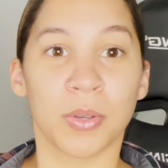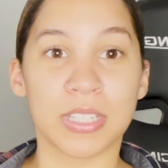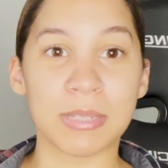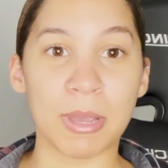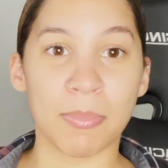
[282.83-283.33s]
you can
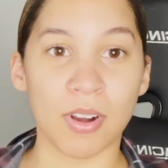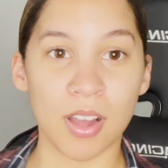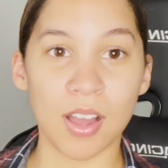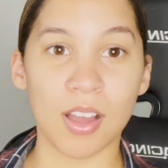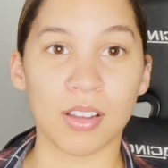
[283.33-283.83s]
see my
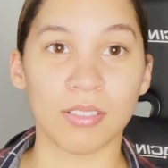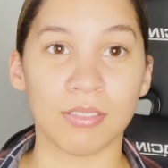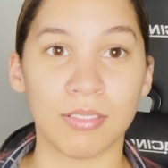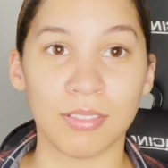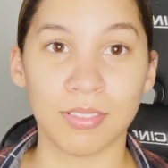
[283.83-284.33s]
bra.
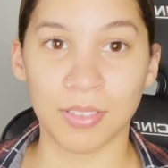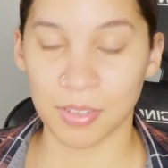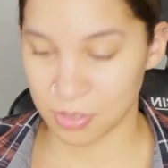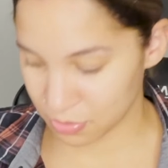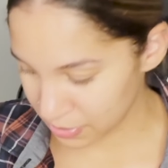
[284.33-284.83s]

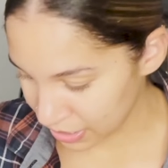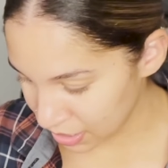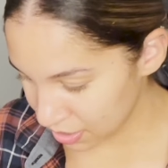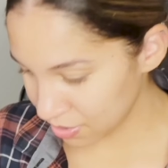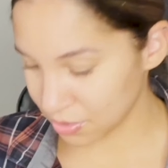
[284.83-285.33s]
Oh my
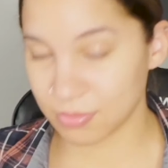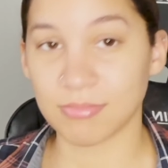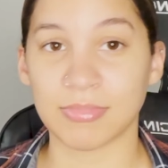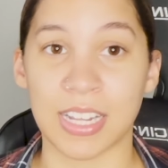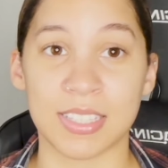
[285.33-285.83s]
God,
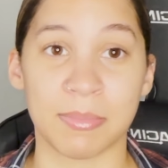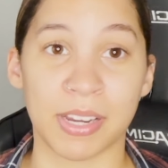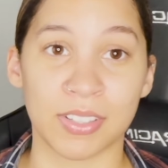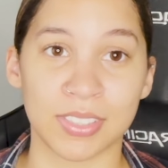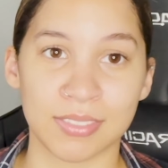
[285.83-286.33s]
that's
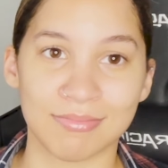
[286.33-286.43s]
embarrassing.